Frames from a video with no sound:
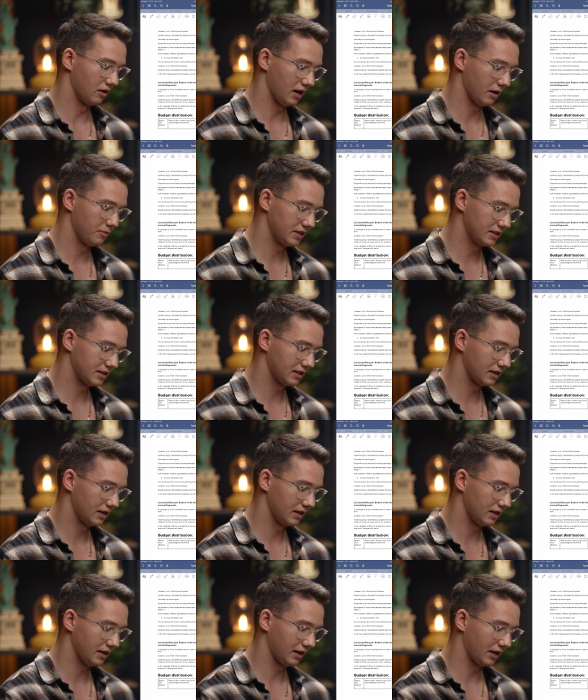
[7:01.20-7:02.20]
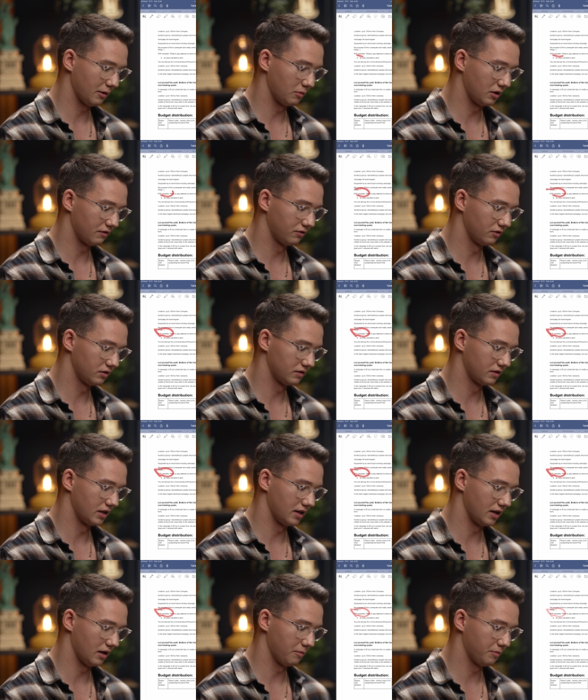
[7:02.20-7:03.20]
I basically came up with
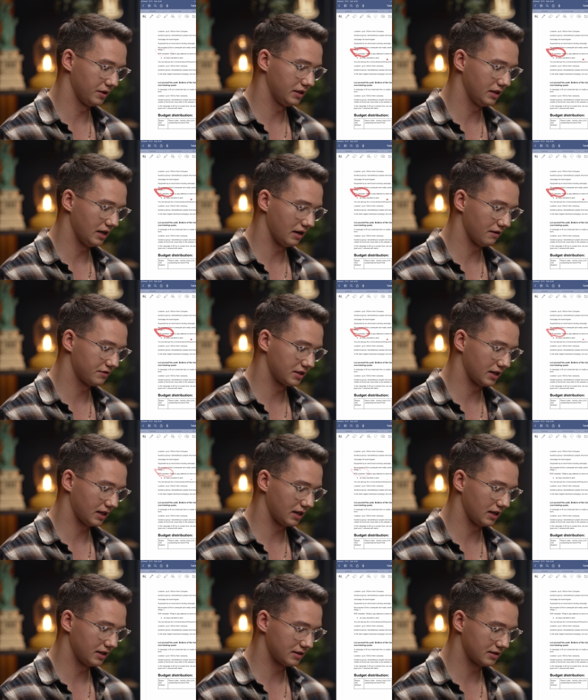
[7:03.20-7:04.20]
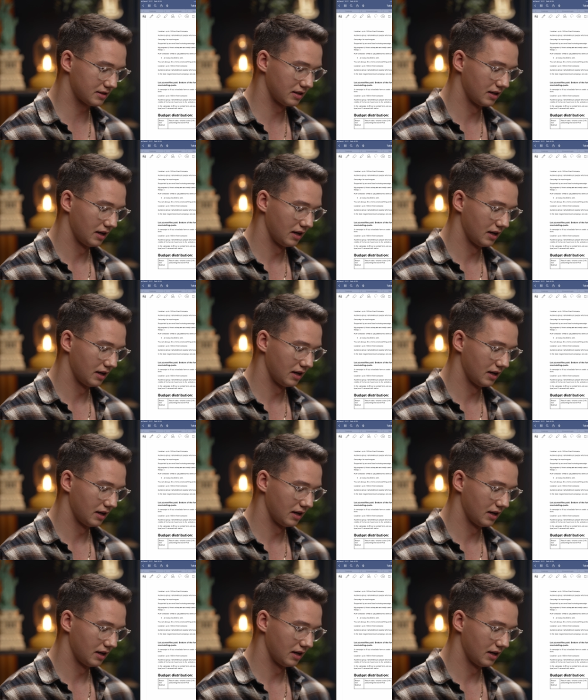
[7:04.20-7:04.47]
a PDF checklist